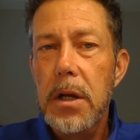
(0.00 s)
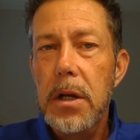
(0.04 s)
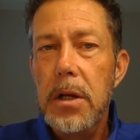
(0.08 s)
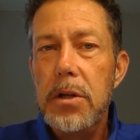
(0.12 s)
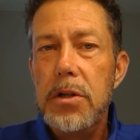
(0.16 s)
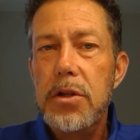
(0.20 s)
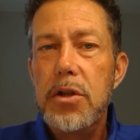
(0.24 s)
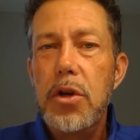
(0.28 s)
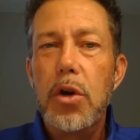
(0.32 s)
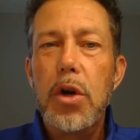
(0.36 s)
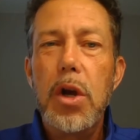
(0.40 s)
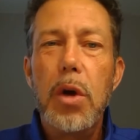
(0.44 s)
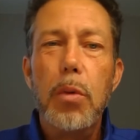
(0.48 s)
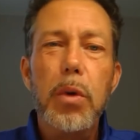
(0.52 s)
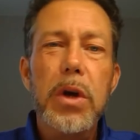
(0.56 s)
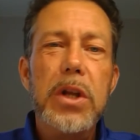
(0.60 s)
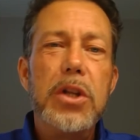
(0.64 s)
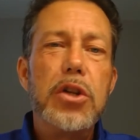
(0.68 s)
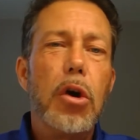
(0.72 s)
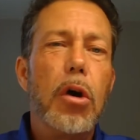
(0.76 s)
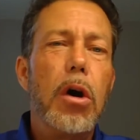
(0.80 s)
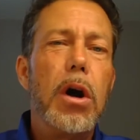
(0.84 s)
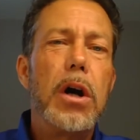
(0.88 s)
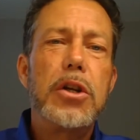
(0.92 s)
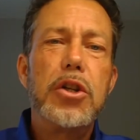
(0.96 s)
So can we
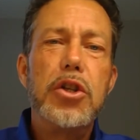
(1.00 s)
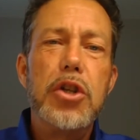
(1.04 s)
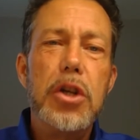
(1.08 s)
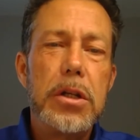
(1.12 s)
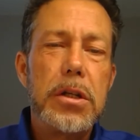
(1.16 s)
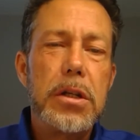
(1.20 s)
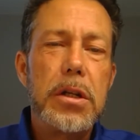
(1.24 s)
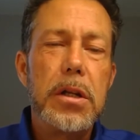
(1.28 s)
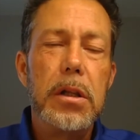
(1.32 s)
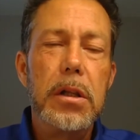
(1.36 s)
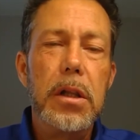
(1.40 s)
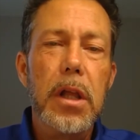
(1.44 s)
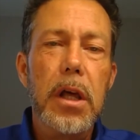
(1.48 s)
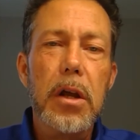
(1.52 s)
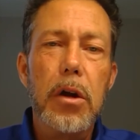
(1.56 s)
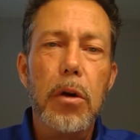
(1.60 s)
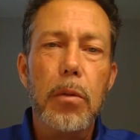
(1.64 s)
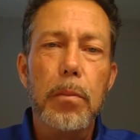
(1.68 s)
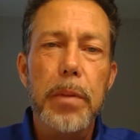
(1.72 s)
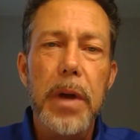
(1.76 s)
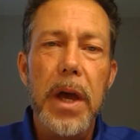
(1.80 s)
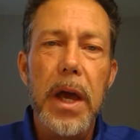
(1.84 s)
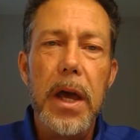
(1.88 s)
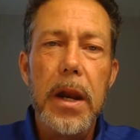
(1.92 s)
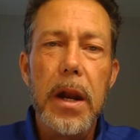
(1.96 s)
talk just a little
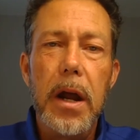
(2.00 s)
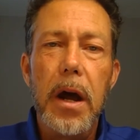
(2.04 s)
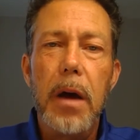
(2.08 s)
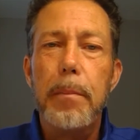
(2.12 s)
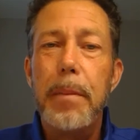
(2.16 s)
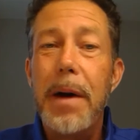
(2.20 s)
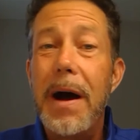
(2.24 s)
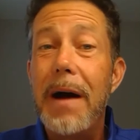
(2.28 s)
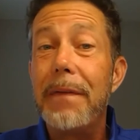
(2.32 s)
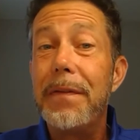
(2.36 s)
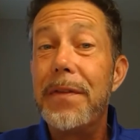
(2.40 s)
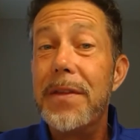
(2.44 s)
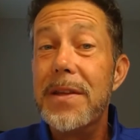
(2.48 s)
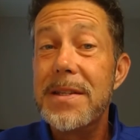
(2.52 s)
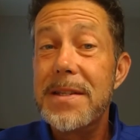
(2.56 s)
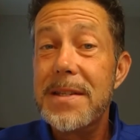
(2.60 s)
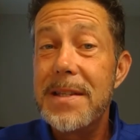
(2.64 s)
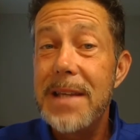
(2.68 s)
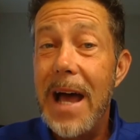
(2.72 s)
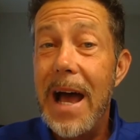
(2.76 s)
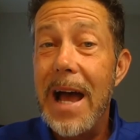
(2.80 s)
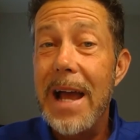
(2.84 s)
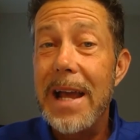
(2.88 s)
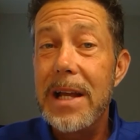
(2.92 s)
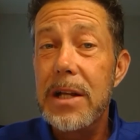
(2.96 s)
bit about the
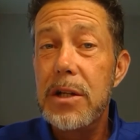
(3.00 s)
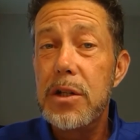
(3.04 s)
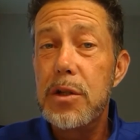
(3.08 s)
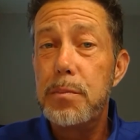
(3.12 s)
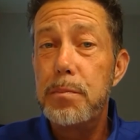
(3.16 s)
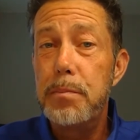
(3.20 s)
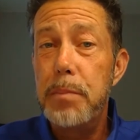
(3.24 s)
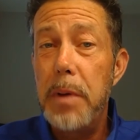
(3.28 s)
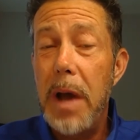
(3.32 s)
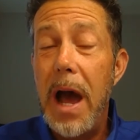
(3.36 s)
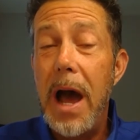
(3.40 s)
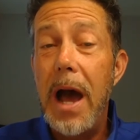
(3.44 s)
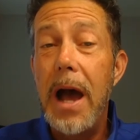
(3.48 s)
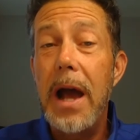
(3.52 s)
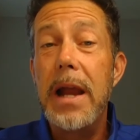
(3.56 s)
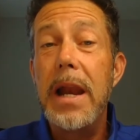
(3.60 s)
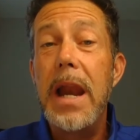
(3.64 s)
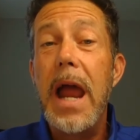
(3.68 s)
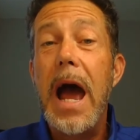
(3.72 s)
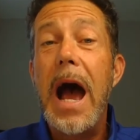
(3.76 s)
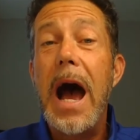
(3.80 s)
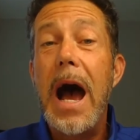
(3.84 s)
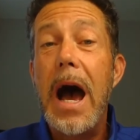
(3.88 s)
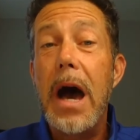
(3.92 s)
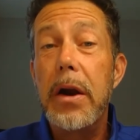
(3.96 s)
science behind
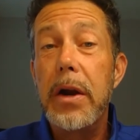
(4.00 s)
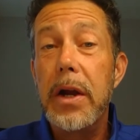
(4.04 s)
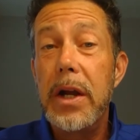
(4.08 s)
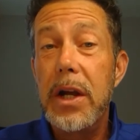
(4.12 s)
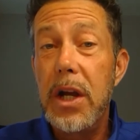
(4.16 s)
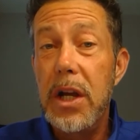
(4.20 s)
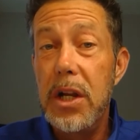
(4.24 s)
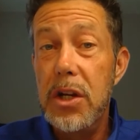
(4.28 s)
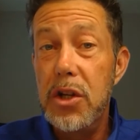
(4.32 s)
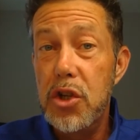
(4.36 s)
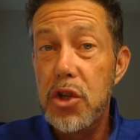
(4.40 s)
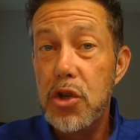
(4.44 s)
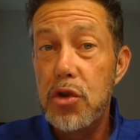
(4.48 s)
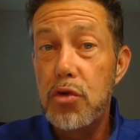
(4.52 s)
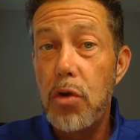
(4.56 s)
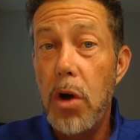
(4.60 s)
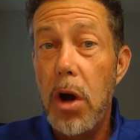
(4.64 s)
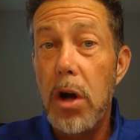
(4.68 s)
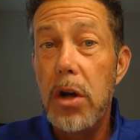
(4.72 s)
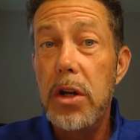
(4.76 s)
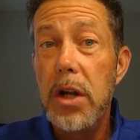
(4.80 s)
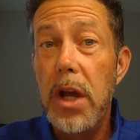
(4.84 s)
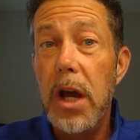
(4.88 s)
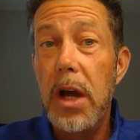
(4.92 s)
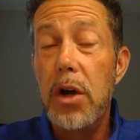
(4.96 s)
how to
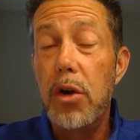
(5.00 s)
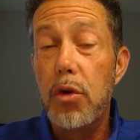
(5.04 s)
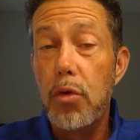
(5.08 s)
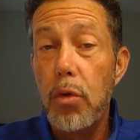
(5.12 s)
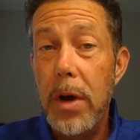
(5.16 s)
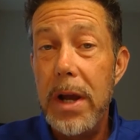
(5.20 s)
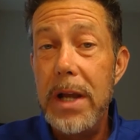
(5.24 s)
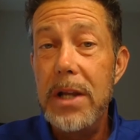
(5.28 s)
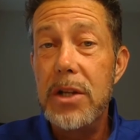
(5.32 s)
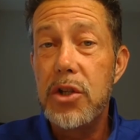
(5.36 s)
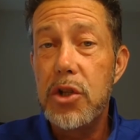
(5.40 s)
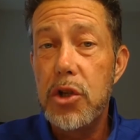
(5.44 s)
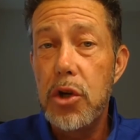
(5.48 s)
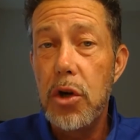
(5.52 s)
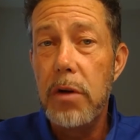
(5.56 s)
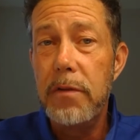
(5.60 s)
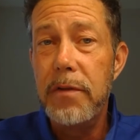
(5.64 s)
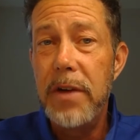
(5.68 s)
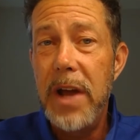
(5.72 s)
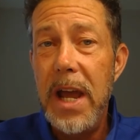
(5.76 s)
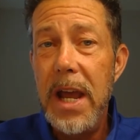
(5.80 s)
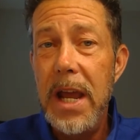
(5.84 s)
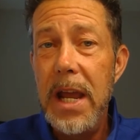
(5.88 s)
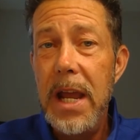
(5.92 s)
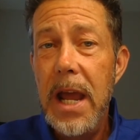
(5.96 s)
construct a great
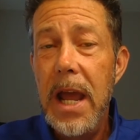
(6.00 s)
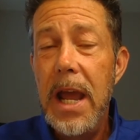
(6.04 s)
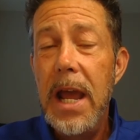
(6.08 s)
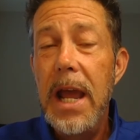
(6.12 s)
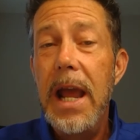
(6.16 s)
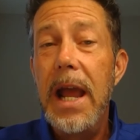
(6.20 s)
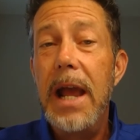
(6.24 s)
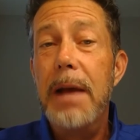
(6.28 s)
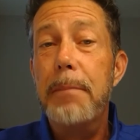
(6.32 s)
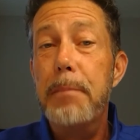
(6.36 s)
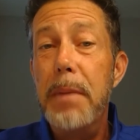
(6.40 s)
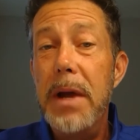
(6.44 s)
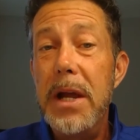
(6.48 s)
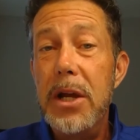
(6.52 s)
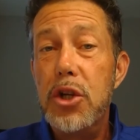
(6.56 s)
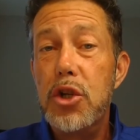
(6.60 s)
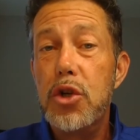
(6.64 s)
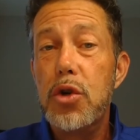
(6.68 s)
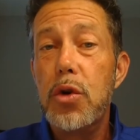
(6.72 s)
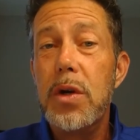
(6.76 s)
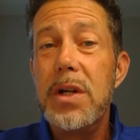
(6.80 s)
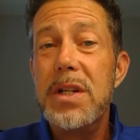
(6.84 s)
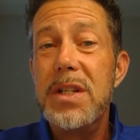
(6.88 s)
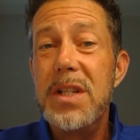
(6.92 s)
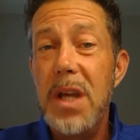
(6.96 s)
survey and make
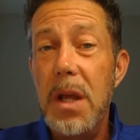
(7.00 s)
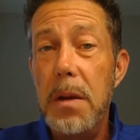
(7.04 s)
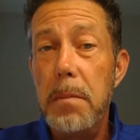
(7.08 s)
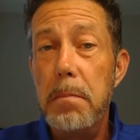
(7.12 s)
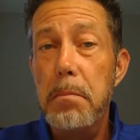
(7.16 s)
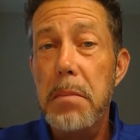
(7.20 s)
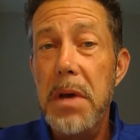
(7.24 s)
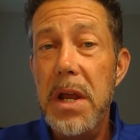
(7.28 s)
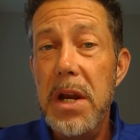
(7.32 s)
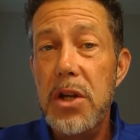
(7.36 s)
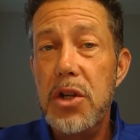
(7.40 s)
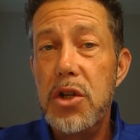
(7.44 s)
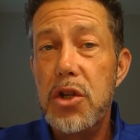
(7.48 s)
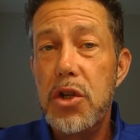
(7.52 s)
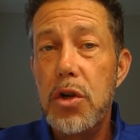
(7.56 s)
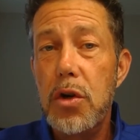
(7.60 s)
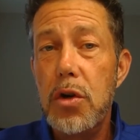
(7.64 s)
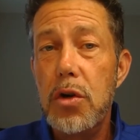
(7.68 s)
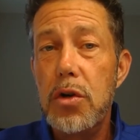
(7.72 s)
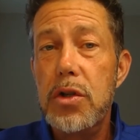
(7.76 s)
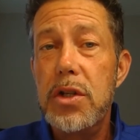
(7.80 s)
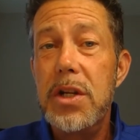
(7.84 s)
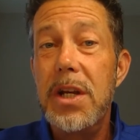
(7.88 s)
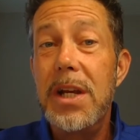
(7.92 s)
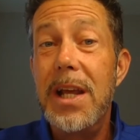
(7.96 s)
sure it's
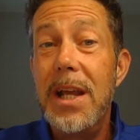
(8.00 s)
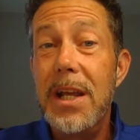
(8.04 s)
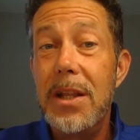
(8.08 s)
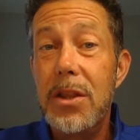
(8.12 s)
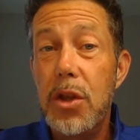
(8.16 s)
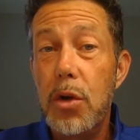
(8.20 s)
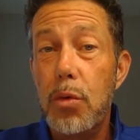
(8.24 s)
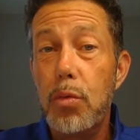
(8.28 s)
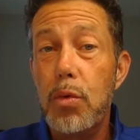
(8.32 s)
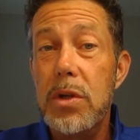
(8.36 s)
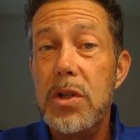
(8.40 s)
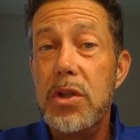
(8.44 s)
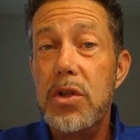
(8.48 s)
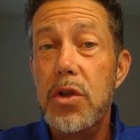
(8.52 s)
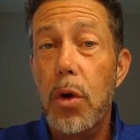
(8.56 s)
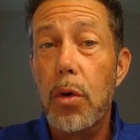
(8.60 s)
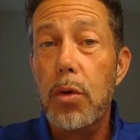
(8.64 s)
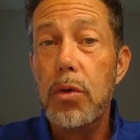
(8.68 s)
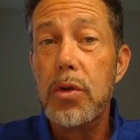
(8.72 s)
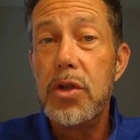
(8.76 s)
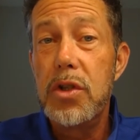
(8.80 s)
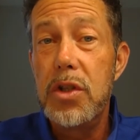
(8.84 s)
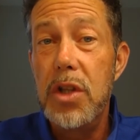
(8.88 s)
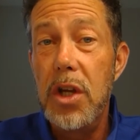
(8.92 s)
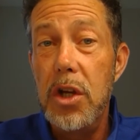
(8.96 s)
administered to get the
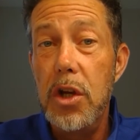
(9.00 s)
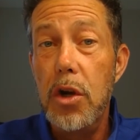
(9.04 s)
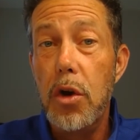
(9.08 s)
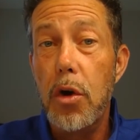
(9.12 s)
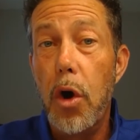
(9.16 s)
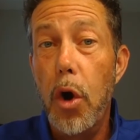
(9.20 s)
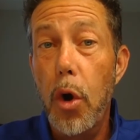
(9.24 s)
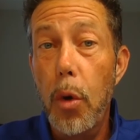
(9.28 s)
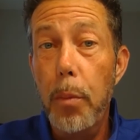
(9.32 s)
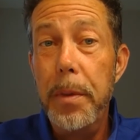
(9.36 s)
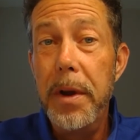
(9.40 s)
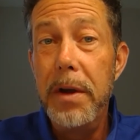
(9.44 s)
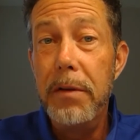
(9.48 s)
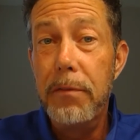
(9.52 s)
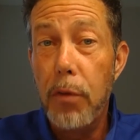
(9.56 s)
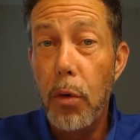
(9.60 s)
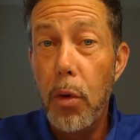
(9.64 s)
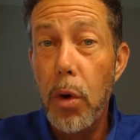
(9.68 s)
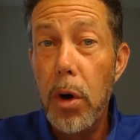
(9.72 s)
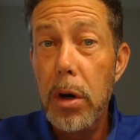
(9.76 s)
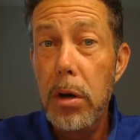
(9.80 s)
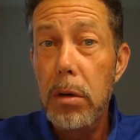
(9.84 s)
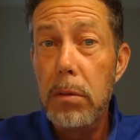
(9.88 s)
results that you're hoping for?